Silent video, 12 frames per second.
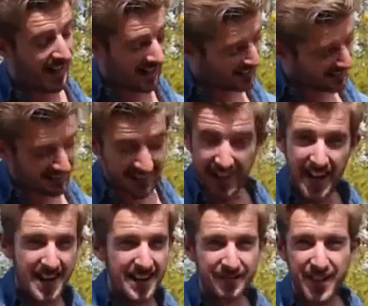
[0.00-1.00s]
I
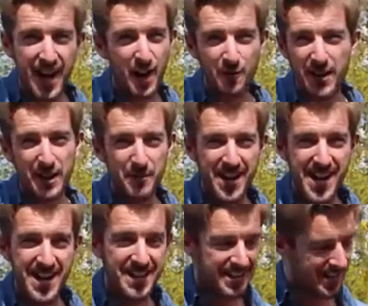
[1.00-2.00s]
kind of can't
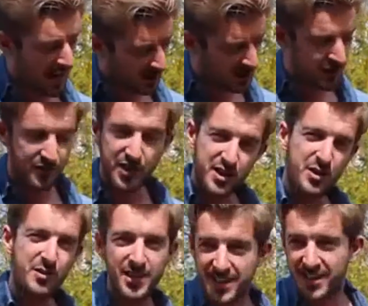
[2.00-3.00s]
recommend anything else other than
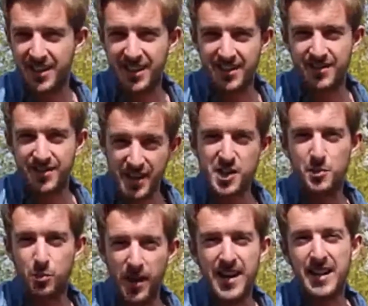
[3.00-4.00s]
doing it
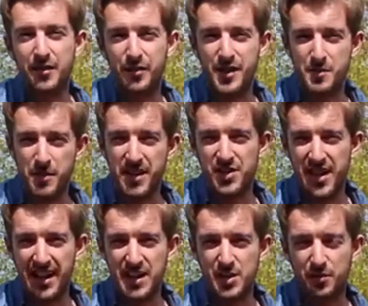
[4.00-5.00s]
this way if it's been a
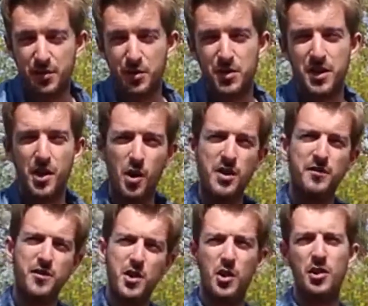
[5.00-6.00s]
challenge for you, or
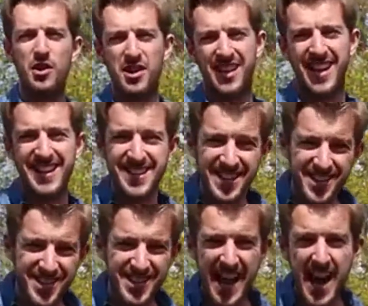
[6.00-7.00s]
if you're not getting the
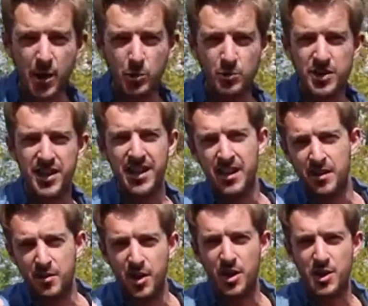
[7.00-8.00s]
sound
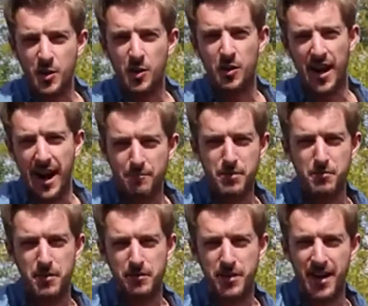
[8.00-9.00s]
that you're happy
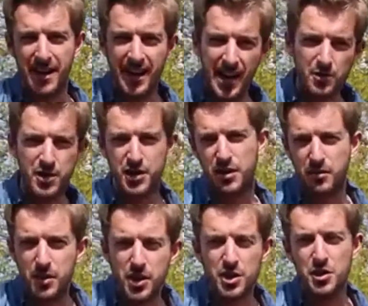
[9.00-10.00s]
with that allows you
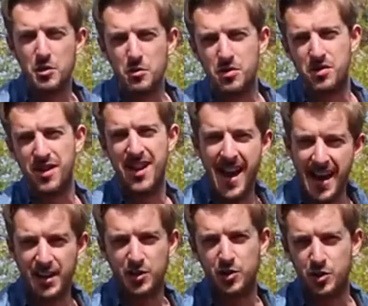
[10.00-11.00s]
to use
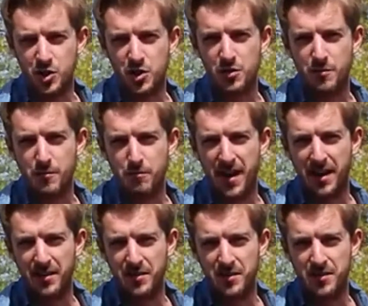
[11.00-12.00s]
extra strumming
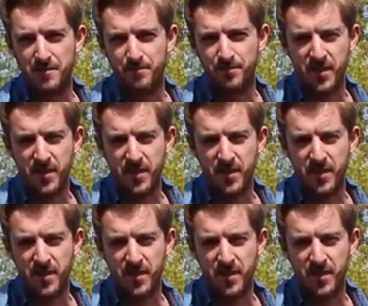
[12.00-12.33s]
patterns.